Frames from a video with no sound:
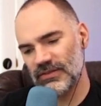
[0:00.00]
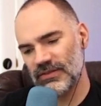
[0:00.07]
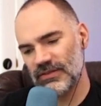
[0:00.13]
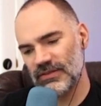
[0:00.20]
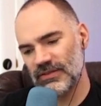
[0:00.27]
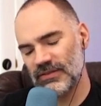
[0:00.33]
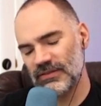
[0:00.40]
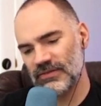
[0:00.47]

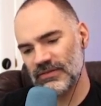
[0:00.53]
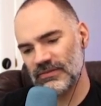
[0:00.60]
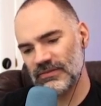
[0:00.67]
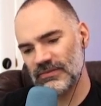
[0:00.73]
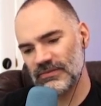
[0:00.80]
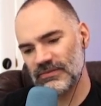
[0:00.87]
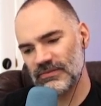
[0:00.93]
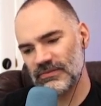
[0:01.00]

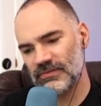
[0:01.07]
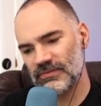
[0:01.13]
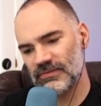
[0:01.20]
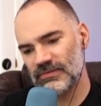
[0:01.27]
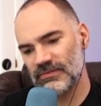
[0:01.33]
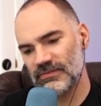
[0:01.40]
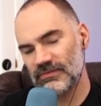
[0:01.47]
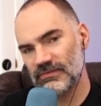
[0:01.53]

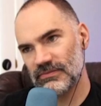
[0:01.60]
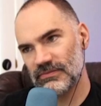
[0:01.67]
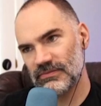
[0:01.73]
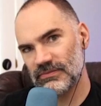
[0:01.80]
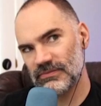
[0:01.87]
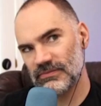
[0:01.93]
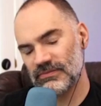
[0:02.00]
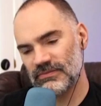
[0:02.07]

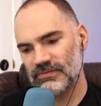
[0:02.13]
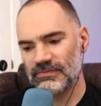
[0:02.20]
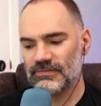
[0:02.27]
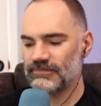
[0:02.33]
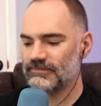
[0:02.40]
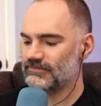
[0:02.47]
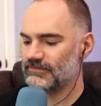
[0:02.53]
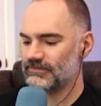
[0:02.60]

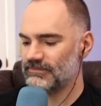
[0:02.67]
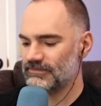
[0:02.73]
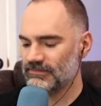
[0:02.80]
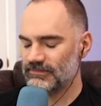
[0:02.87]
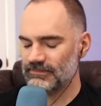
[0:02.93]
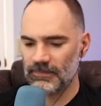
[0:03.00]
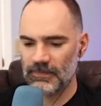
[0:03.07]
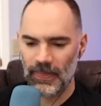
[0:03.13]

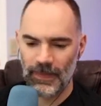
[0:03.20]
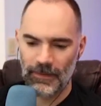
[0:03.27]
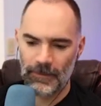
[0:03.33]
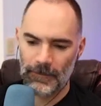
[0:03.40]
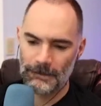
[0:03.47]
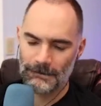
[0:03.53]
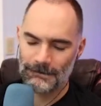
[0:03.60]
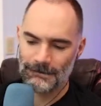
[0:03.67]

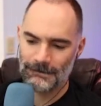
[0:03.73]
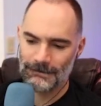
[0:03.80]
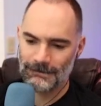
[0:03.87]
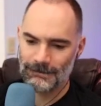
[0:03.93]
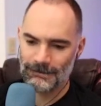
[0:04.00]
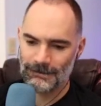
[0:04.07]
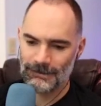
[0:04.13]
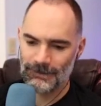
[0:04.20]

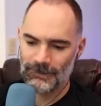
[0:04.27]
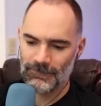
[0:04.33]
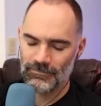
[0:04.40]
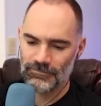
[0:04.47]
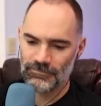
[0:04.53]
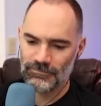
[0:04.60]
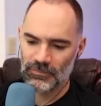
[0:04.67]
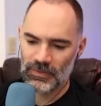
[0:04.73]

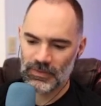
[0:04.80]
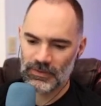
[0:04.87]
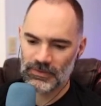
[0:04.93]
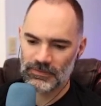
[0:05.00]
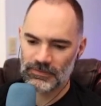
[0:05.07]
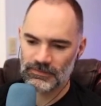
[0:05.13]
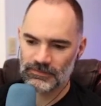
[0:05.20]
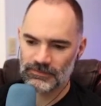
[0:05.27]

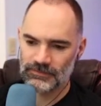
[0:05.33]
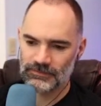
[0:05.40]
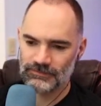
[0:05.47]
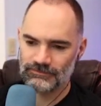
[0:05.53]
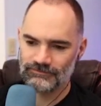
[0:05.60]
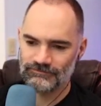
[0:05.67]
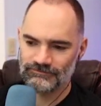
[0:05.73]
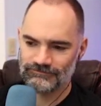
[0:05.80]

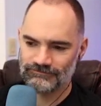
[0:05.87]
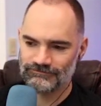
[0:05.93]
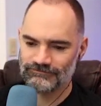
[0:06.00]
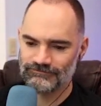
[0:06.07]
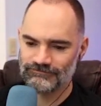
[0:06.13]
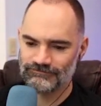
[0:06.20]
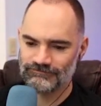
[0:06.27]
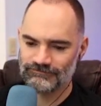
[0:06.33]

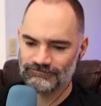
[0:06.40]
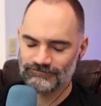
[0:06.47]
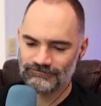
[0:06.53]
[no speech]